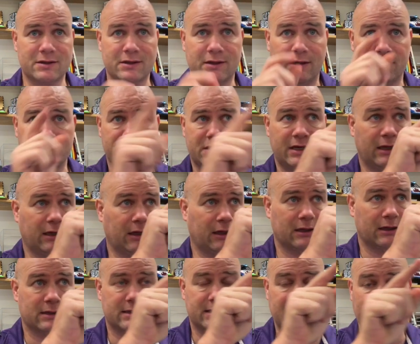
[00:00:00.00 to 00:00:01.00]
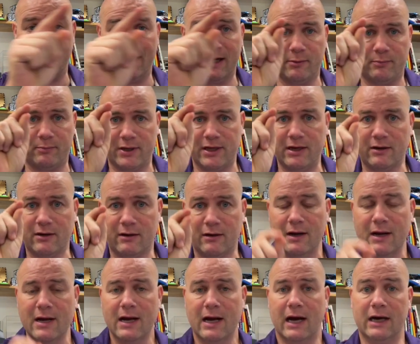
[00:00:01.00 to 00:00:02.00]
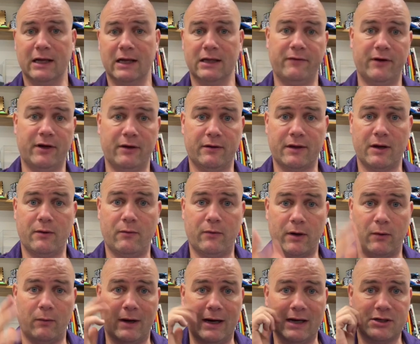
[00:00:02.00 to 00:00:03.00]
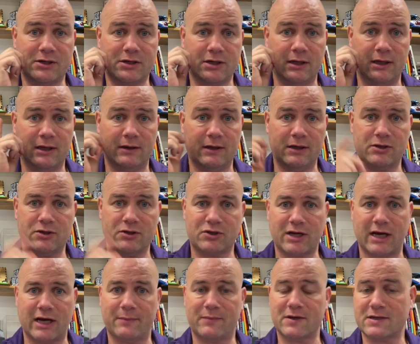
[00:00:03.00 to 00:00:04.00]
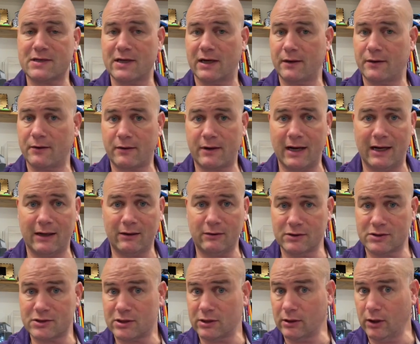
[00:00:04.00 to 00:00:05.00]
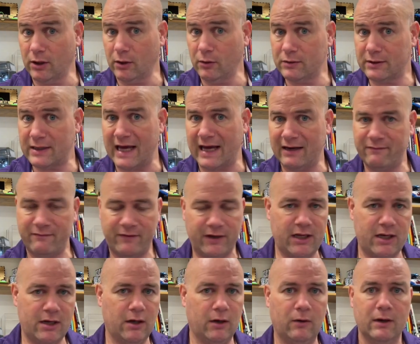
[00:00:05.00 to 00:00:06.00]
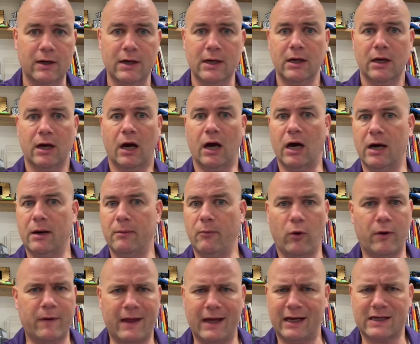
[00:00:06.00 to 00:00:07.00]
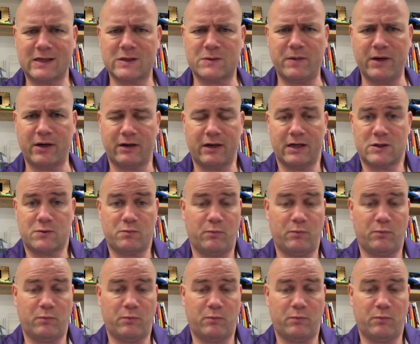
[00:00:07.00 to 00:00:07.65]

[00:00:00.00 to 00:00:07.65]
They'll see a little dot appear on the video they want to watch, and then they just tap the side of their goggles to load that video um, or that experience.